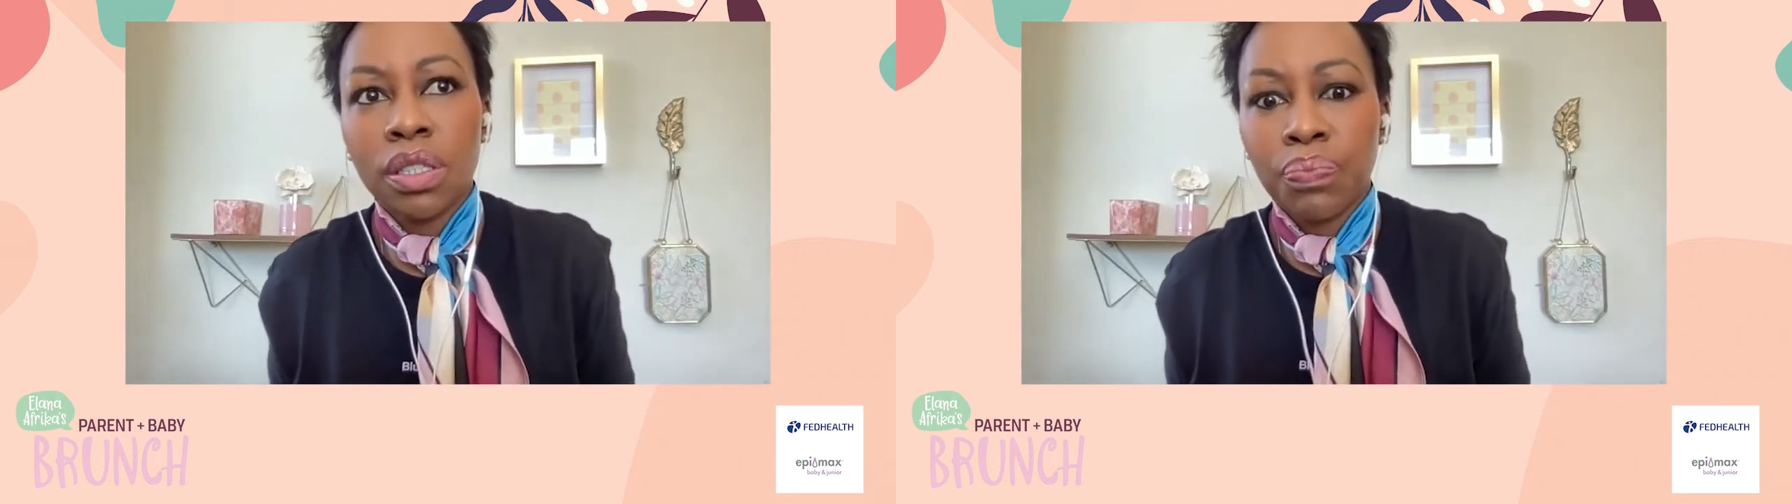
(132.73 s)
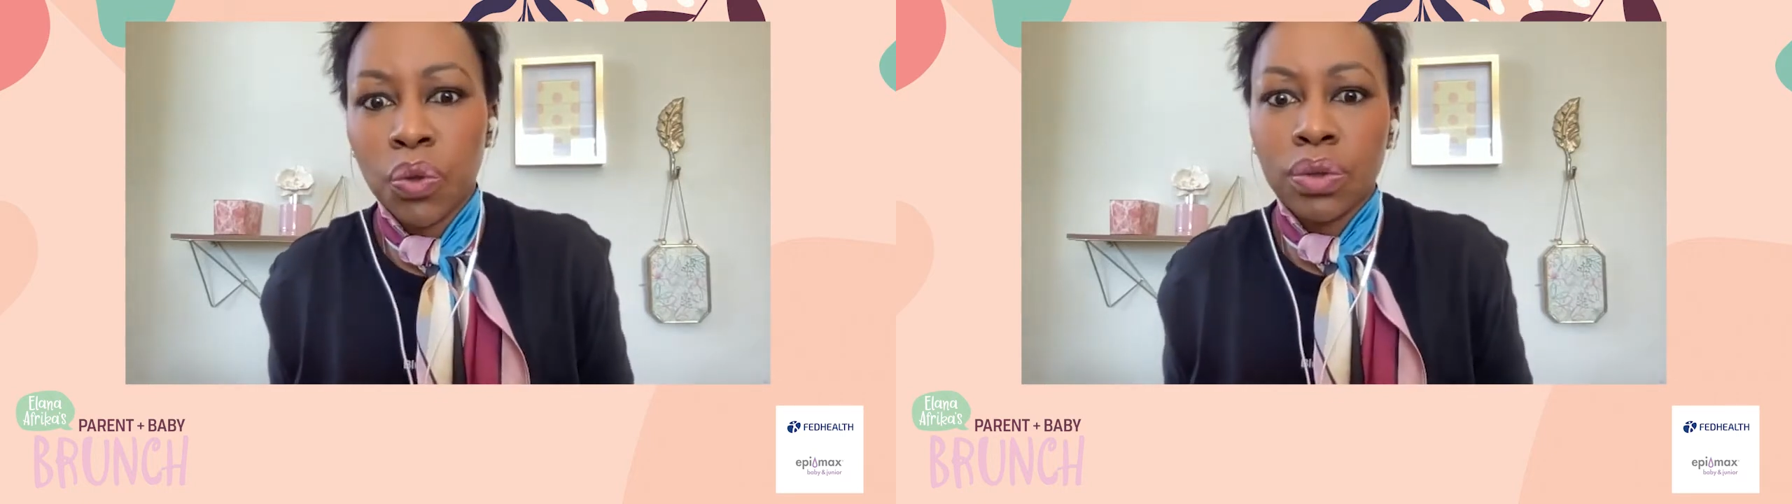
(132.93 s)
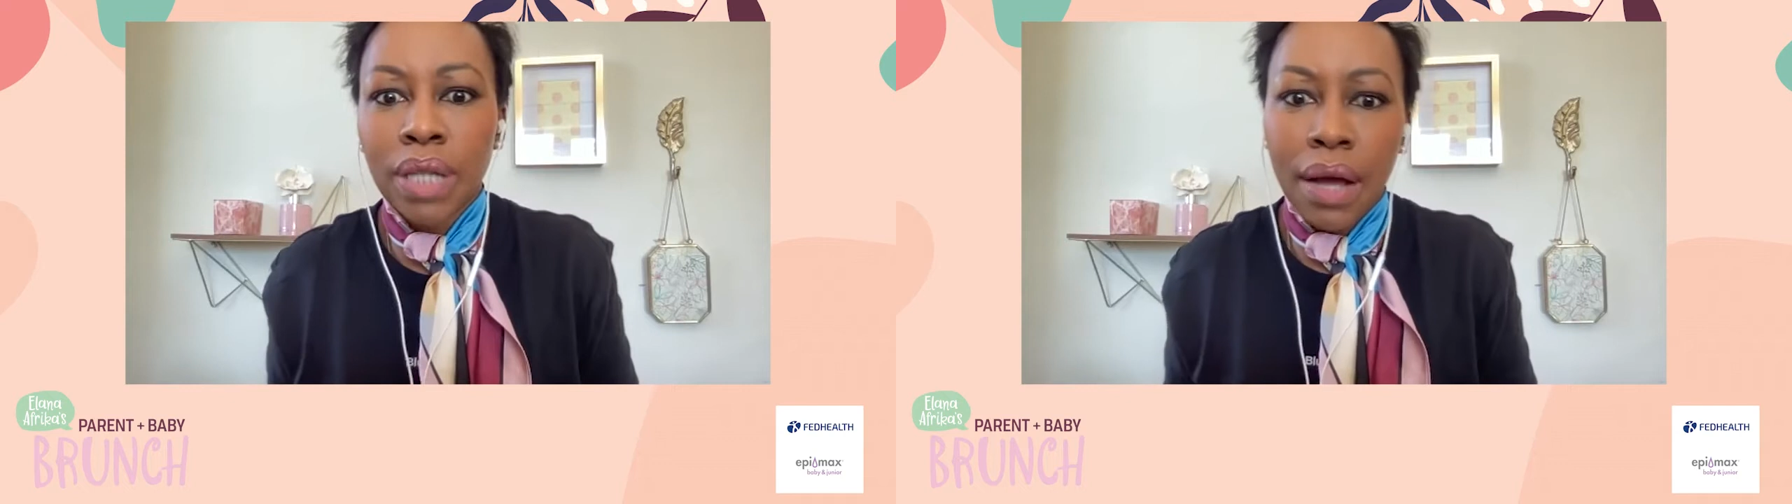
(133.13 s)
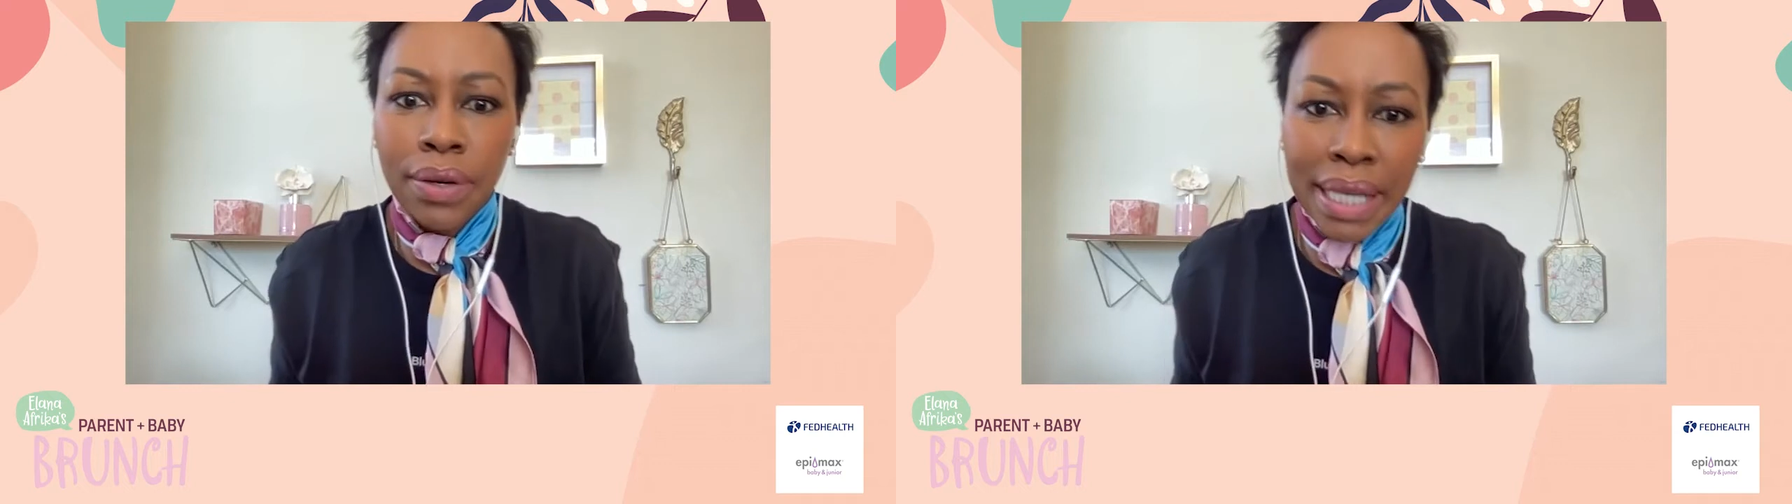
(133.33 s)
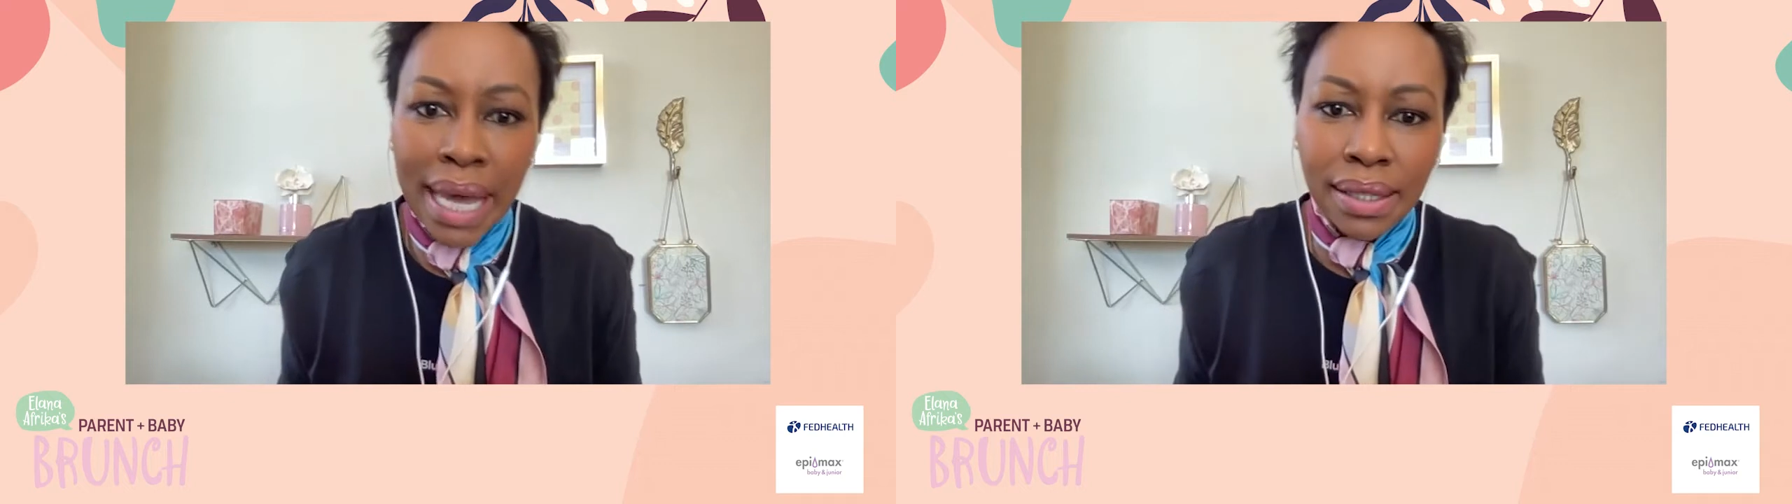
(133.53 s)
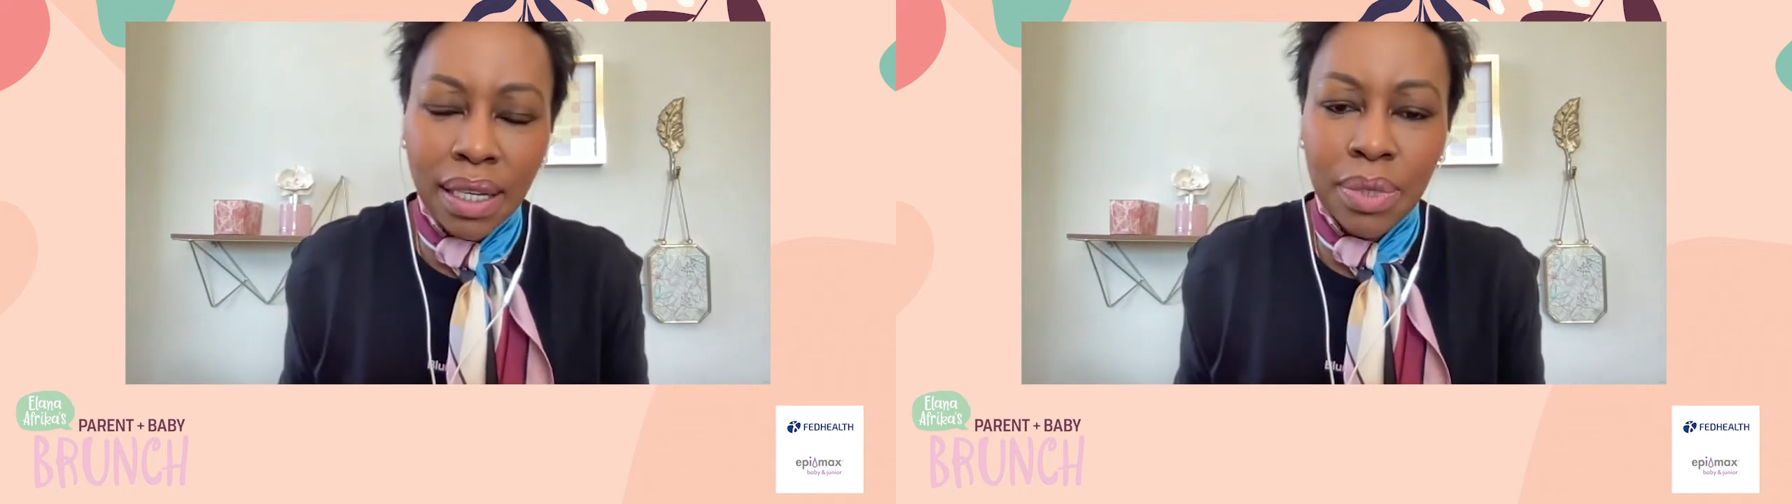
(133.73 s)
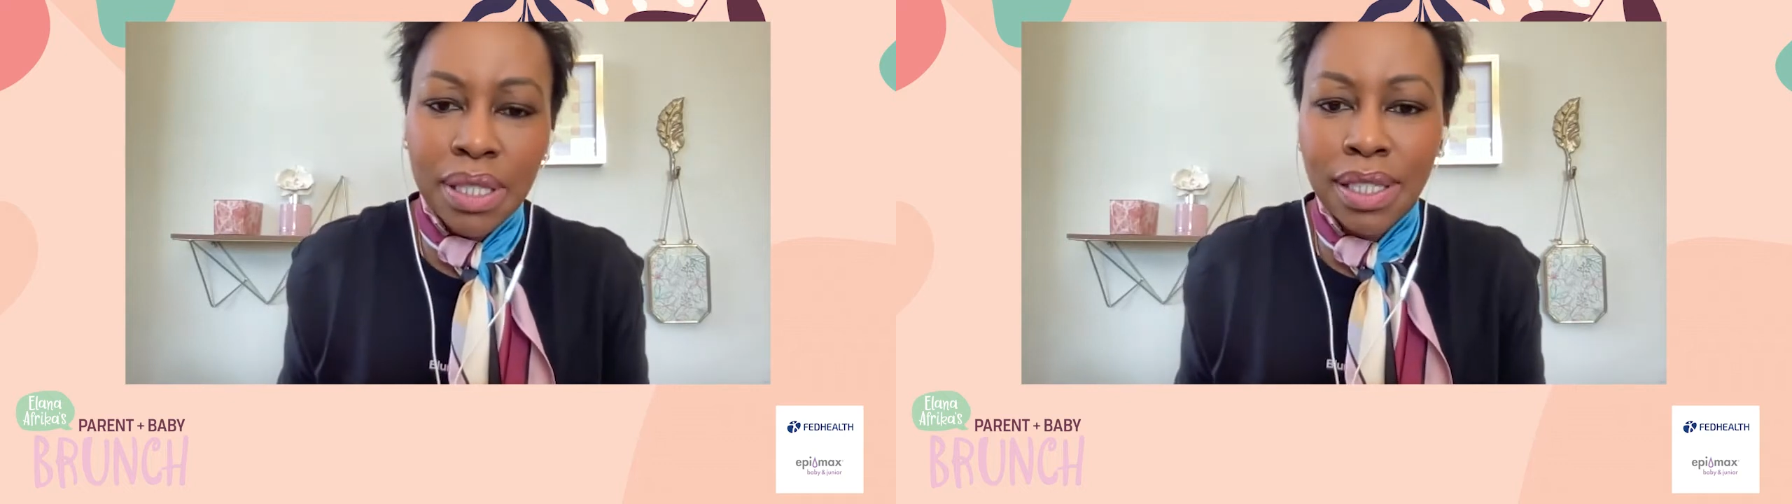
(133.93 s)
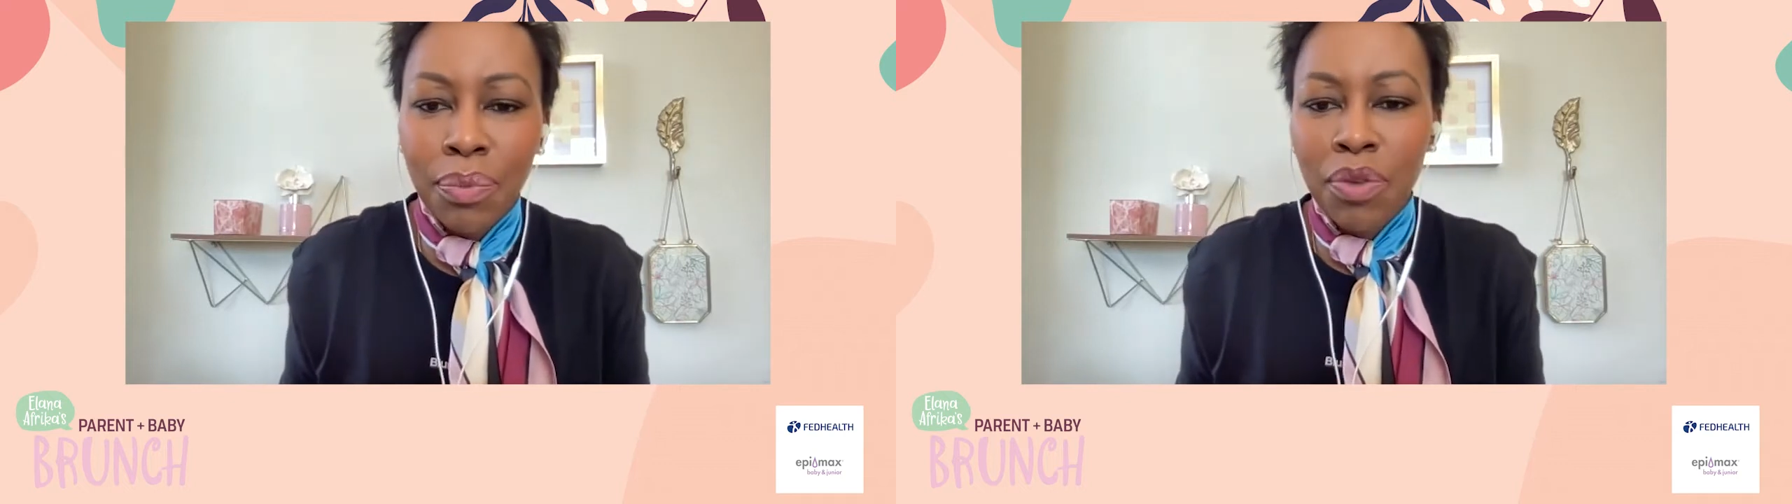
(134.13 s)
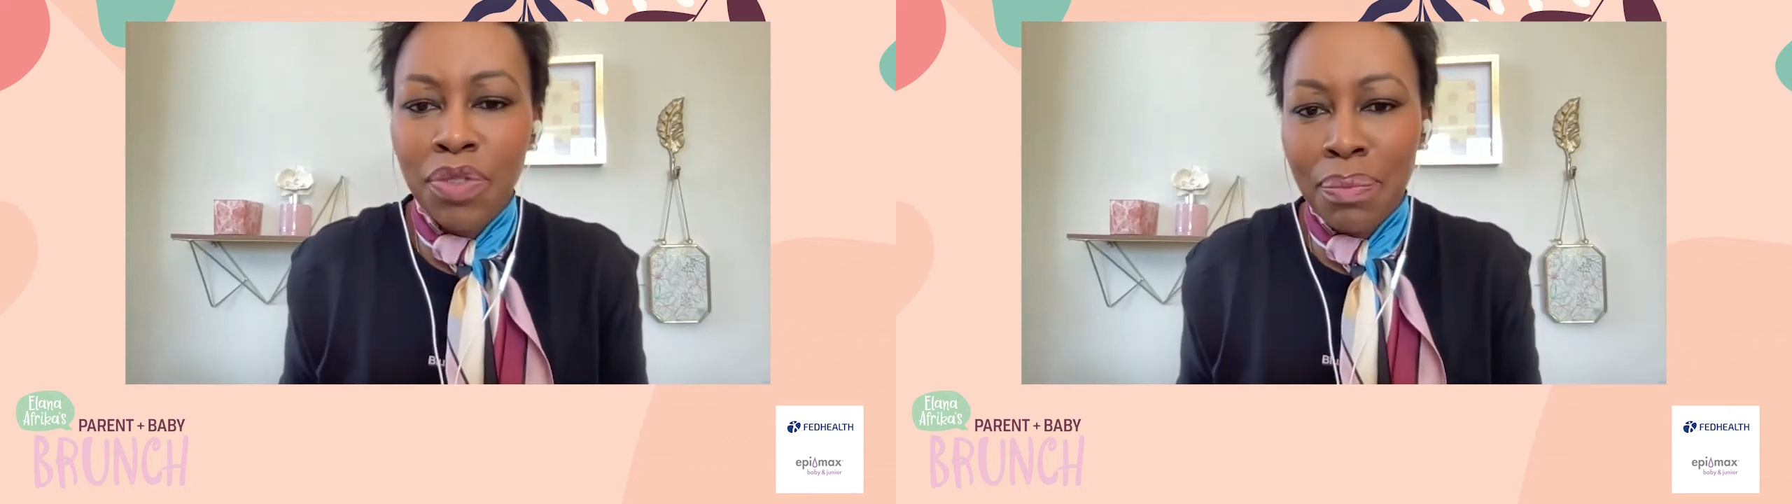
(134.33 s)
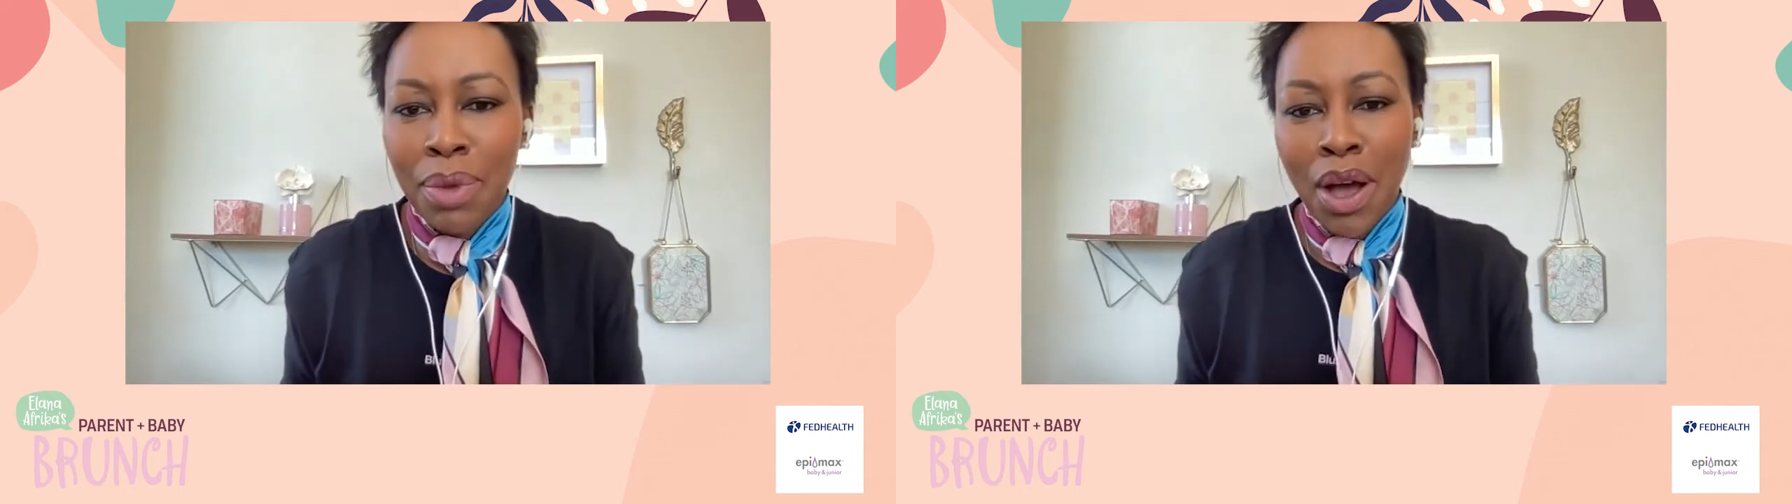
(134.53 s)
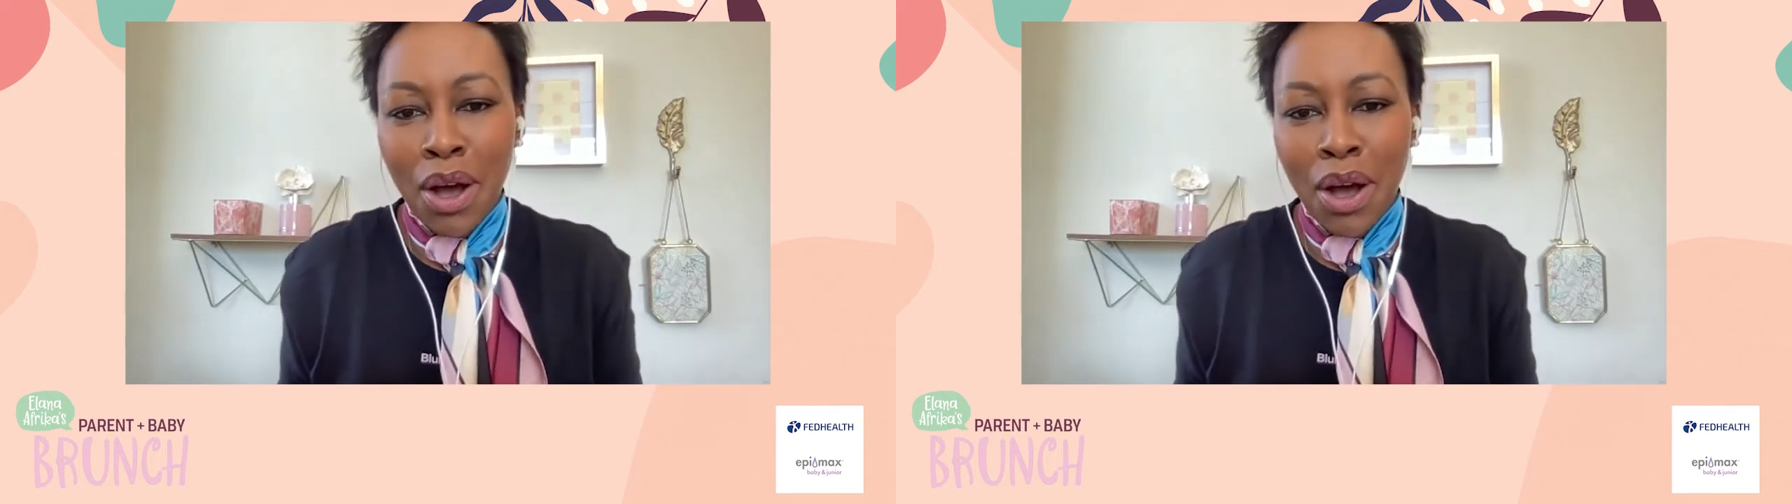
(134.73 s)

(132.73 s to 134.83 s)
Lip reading: pull down yet? I mean, some of them